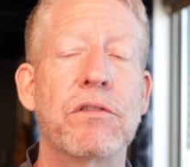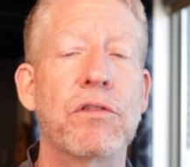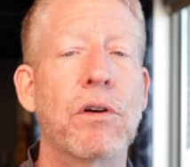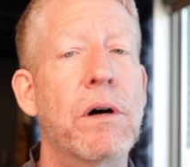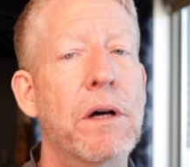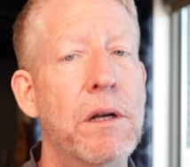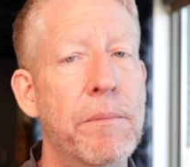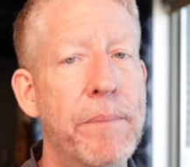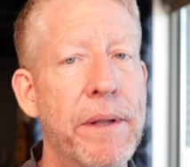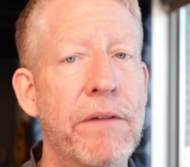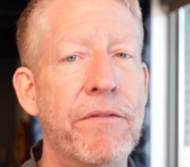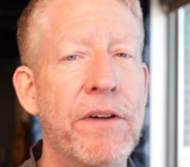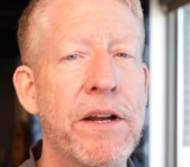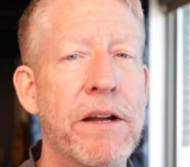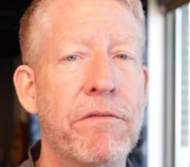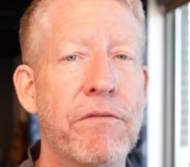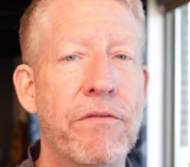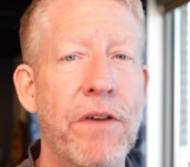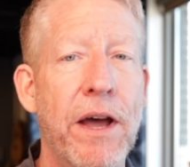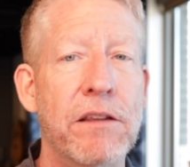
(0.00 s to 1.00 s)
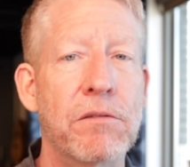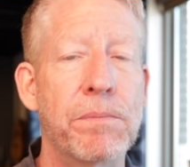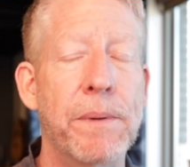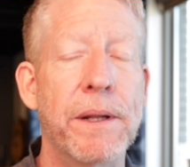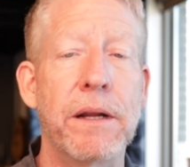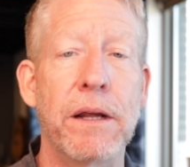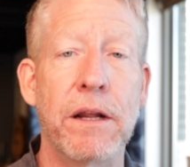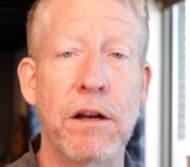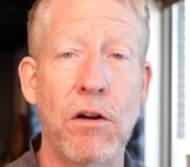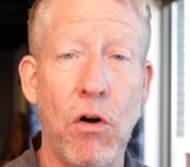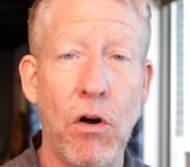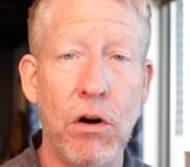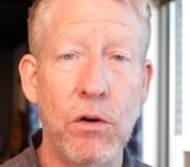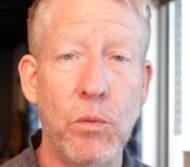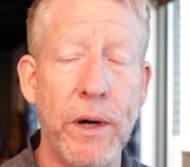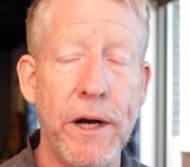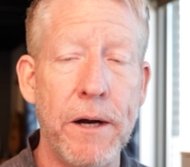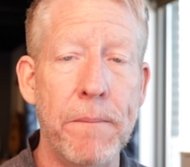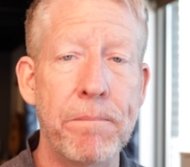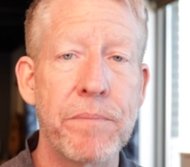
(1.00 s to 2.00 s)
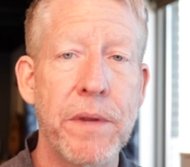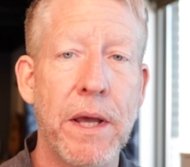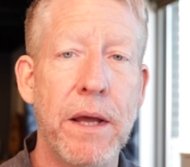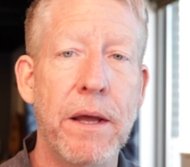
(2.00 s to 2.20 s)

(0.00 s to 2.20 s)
So a little bit of an investment in hardware,